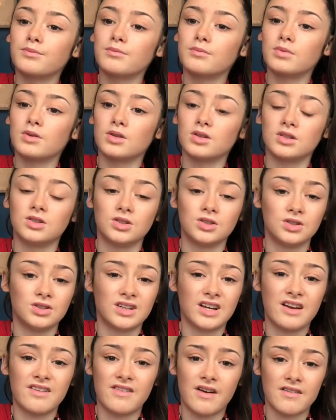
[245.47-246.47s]
because you do
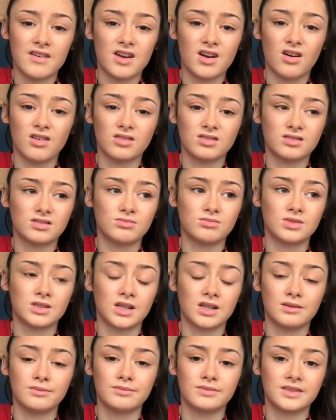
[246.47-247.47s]
get very hot
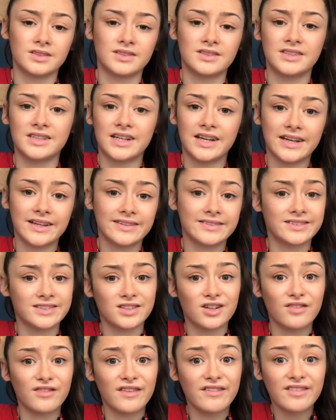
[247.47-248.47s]
sometimes and it's
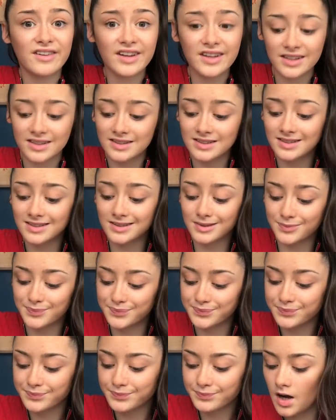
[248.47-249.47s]
not very nice.
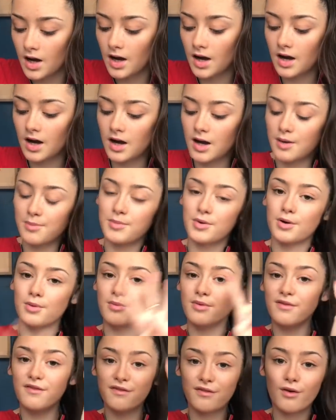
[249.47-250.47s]

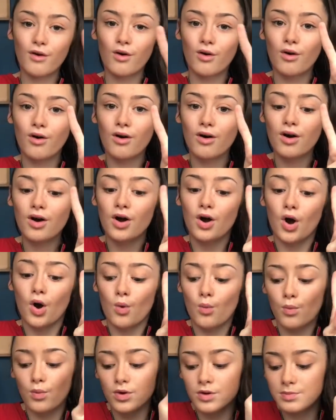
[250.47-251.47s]
Number 4
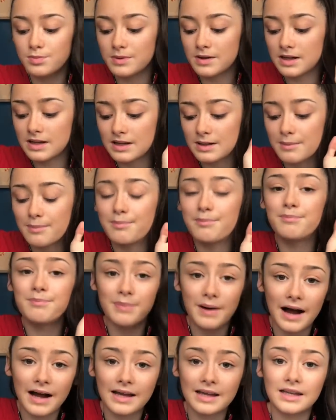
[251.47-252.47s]
would be
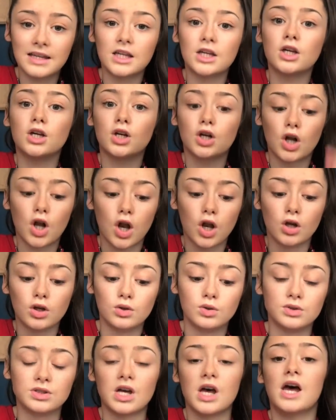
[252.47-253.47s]
baggy
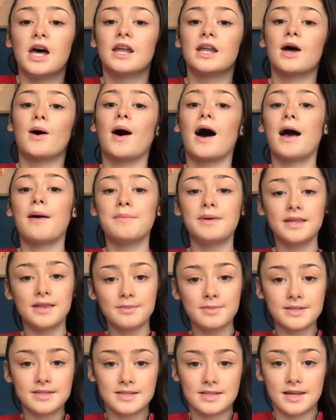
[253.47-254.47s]
clothes. Now, I made the
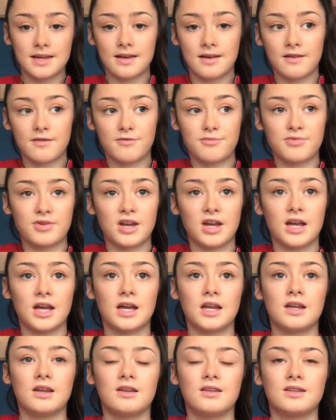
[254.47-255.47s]
mistake of
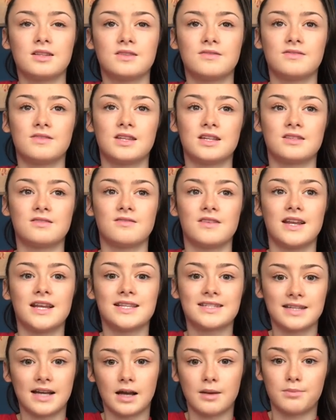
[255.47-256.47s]
bringing these really
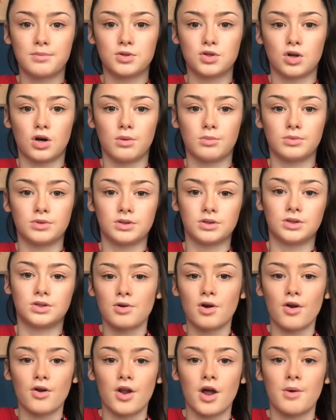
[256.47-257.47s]
tight pajamas,
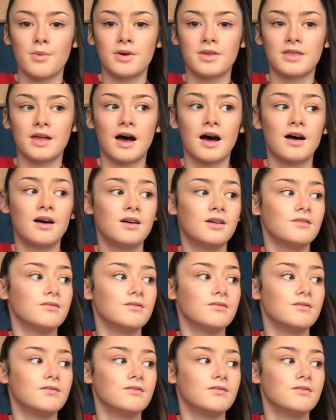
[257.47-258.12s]
not knowing that